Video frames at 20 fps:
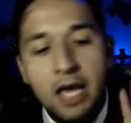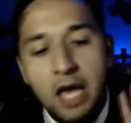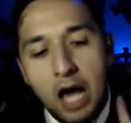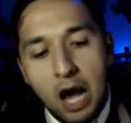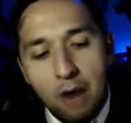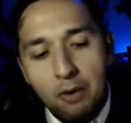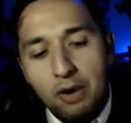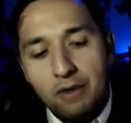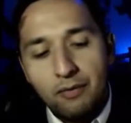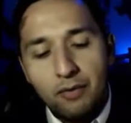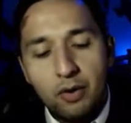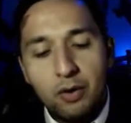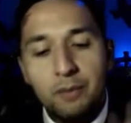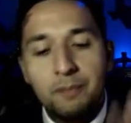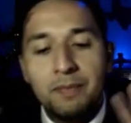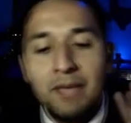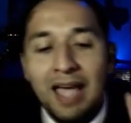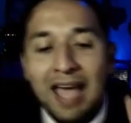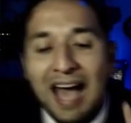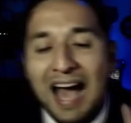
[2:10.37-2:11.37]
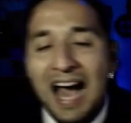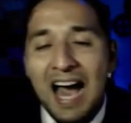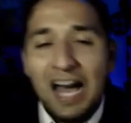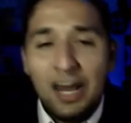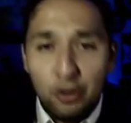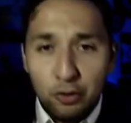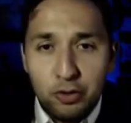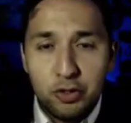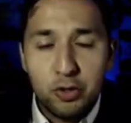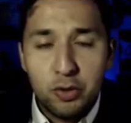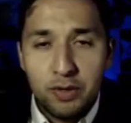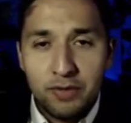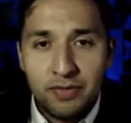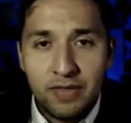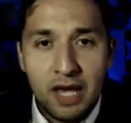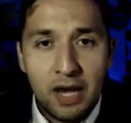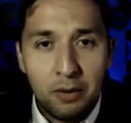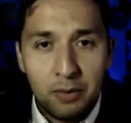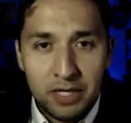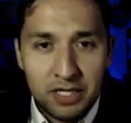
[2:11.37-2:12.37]
However, I don't do it
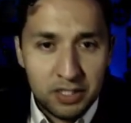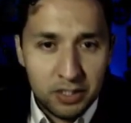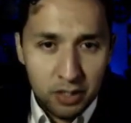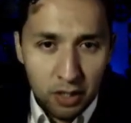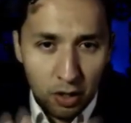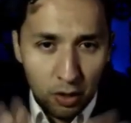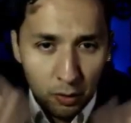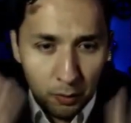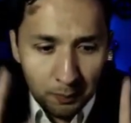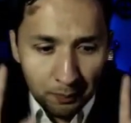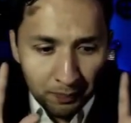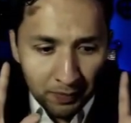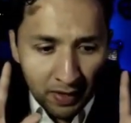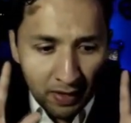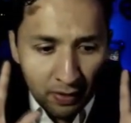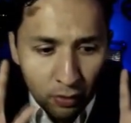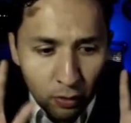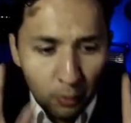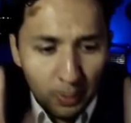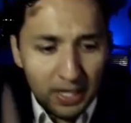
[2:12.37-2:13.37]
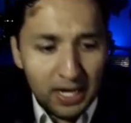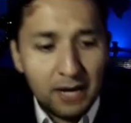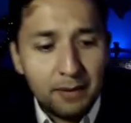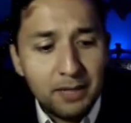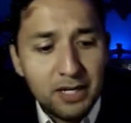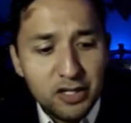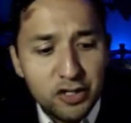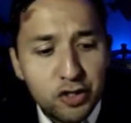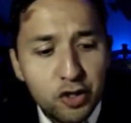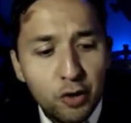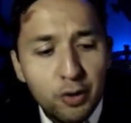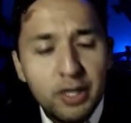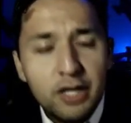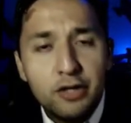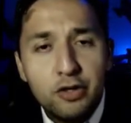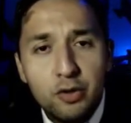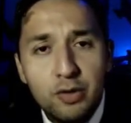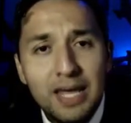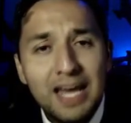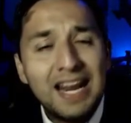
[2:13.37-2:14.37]
that way. So the way that I'm going to show you to
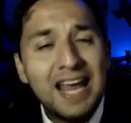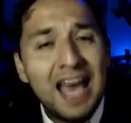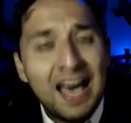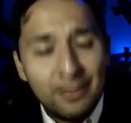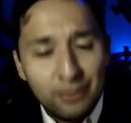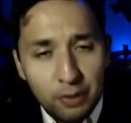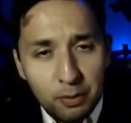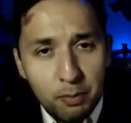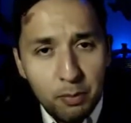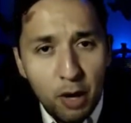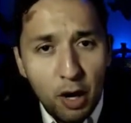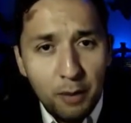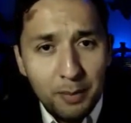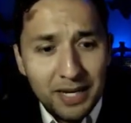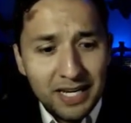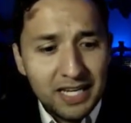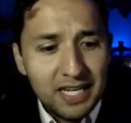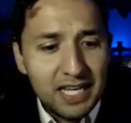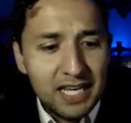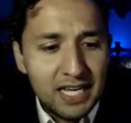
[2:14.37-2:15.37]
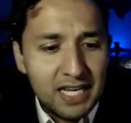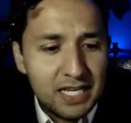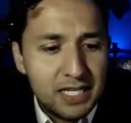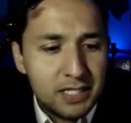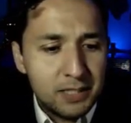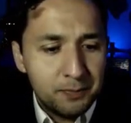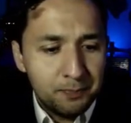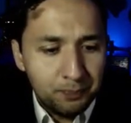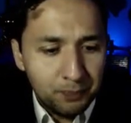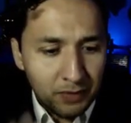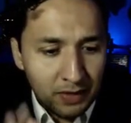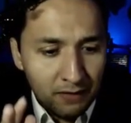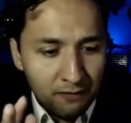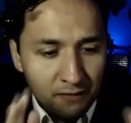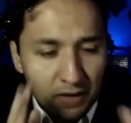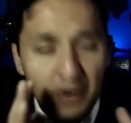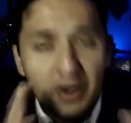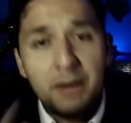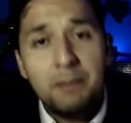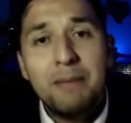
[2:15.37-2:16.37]
do that at the moment is
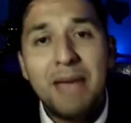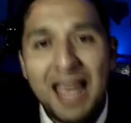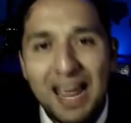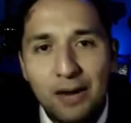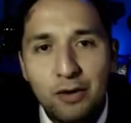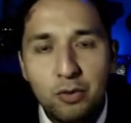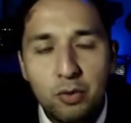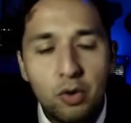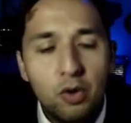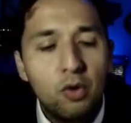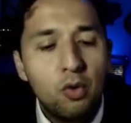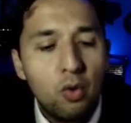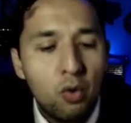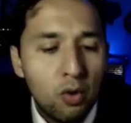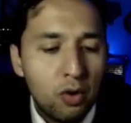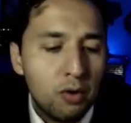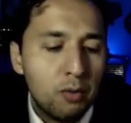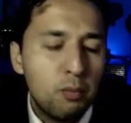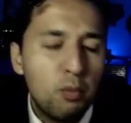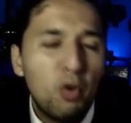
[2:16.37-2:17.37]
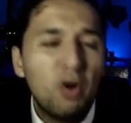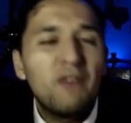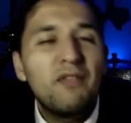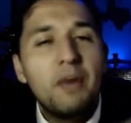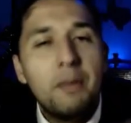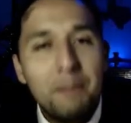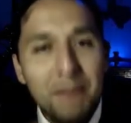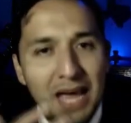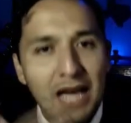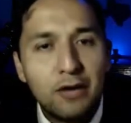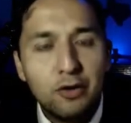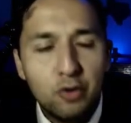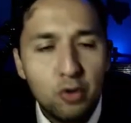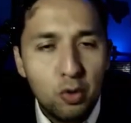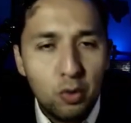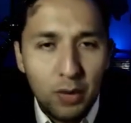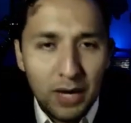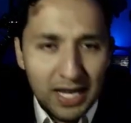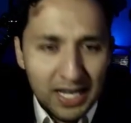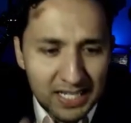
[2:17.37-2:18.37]
very manual or more of a
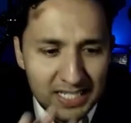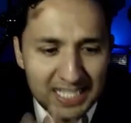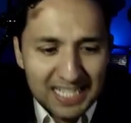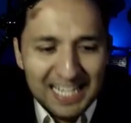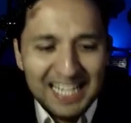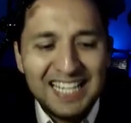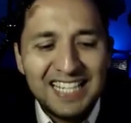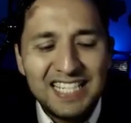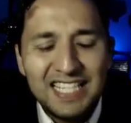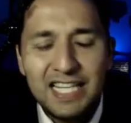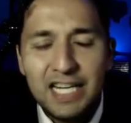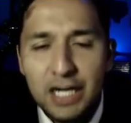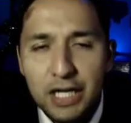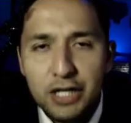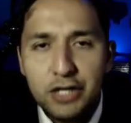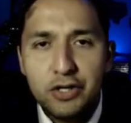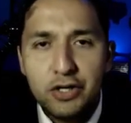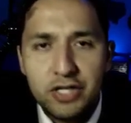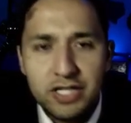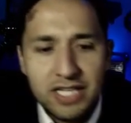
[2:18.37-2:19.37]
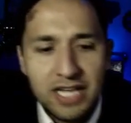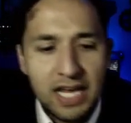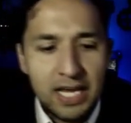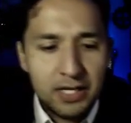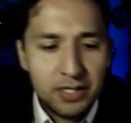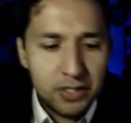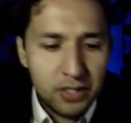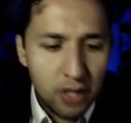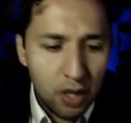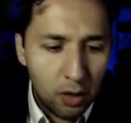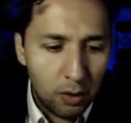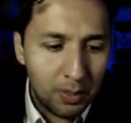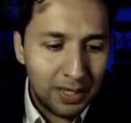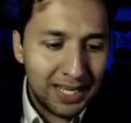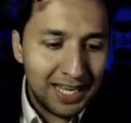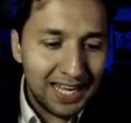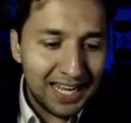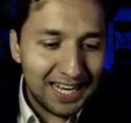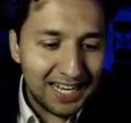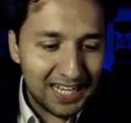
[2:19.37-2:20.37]
manual way. It's easy to understand. So
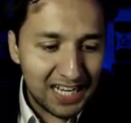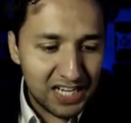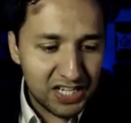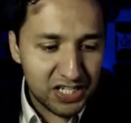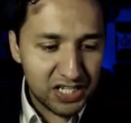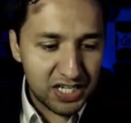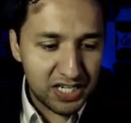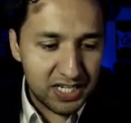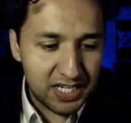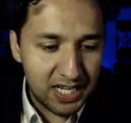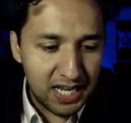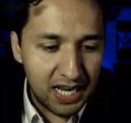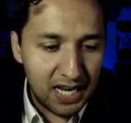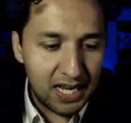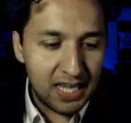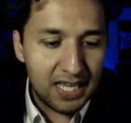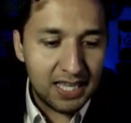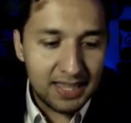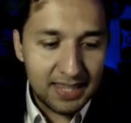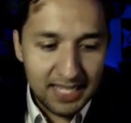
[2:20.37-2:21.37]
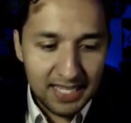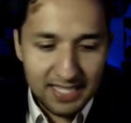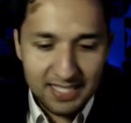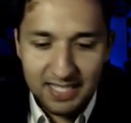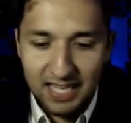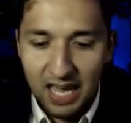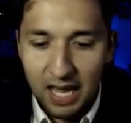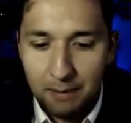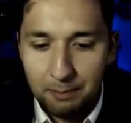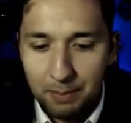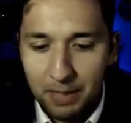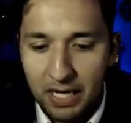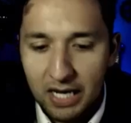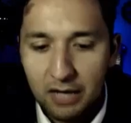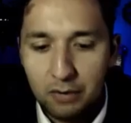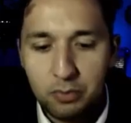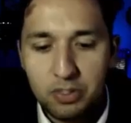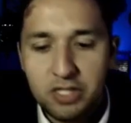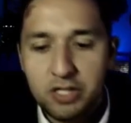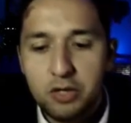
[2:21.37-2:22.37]
let's just say this
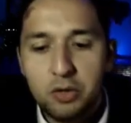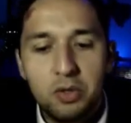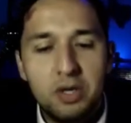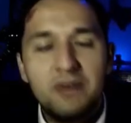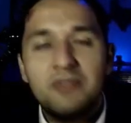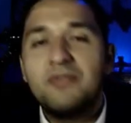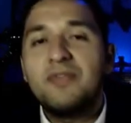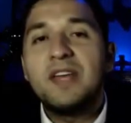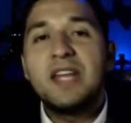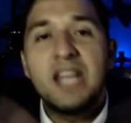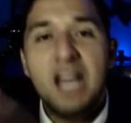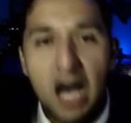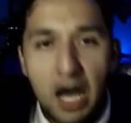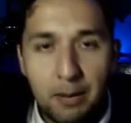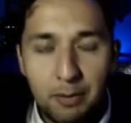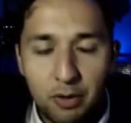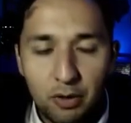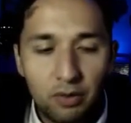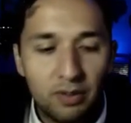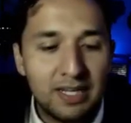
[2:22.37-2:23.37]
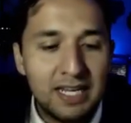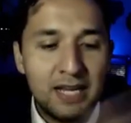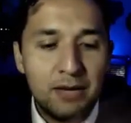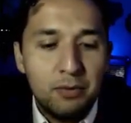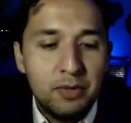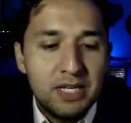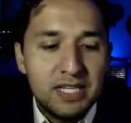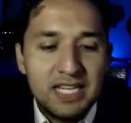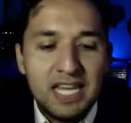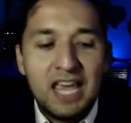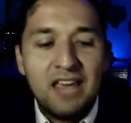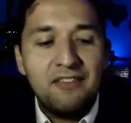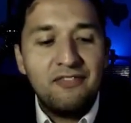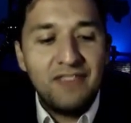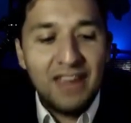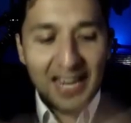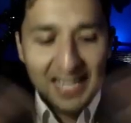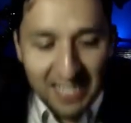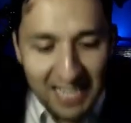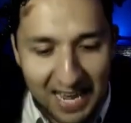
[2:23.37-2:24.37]
campaign was doing phenomenal. It was a
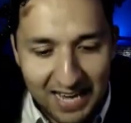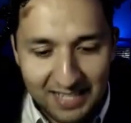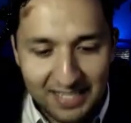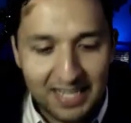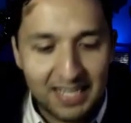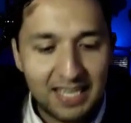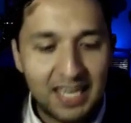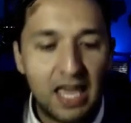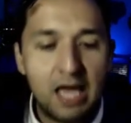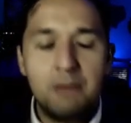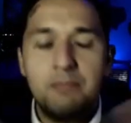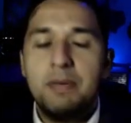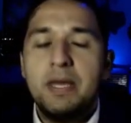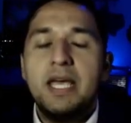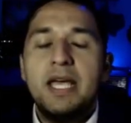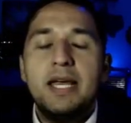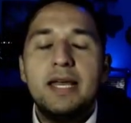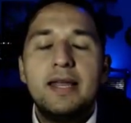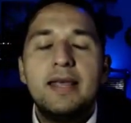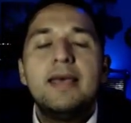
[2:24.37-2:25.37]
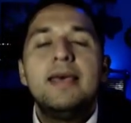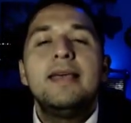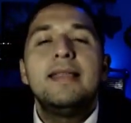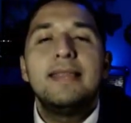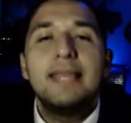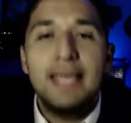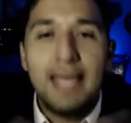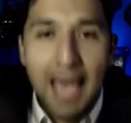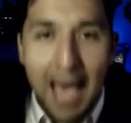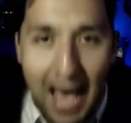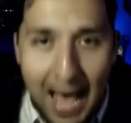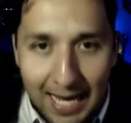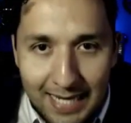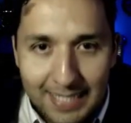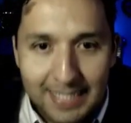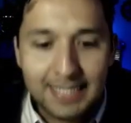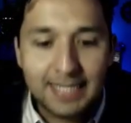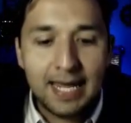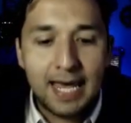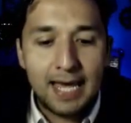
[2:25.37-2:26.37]
fantastic campaign. The ad
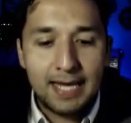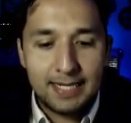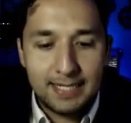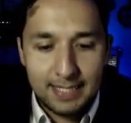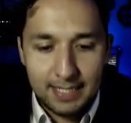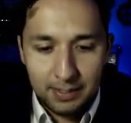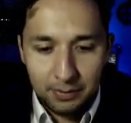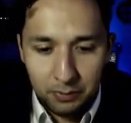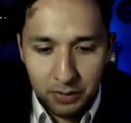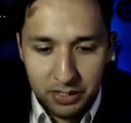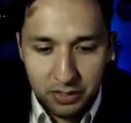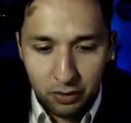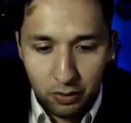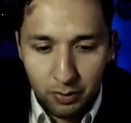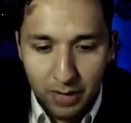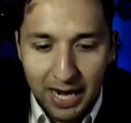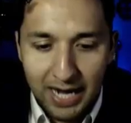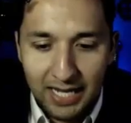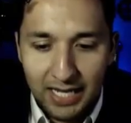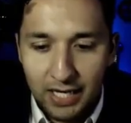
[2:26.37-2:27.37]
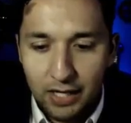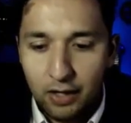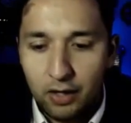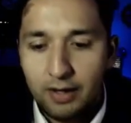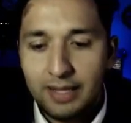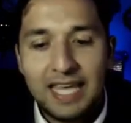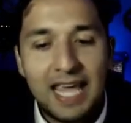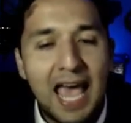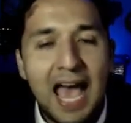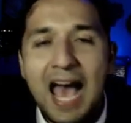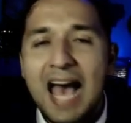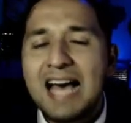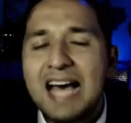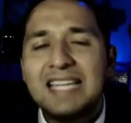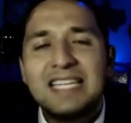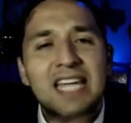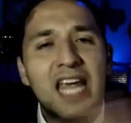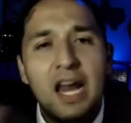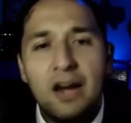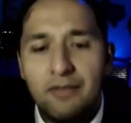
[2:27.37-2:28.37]
sets, which are right here, the
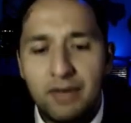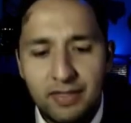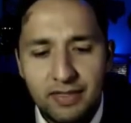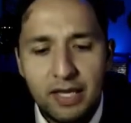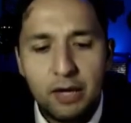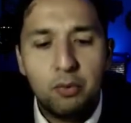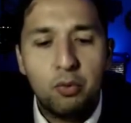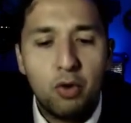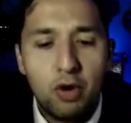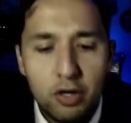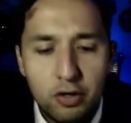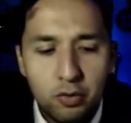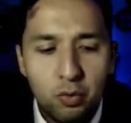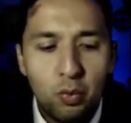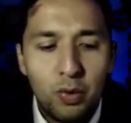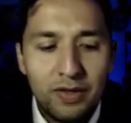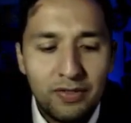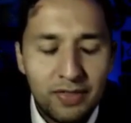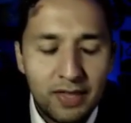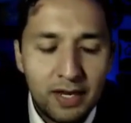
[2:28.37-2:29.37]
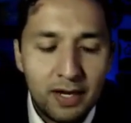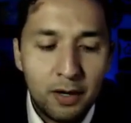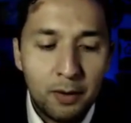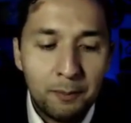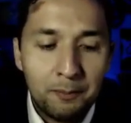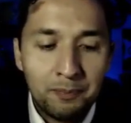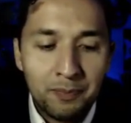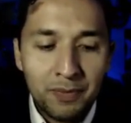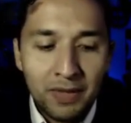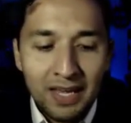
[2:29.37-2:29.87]
ads, everything worked within them.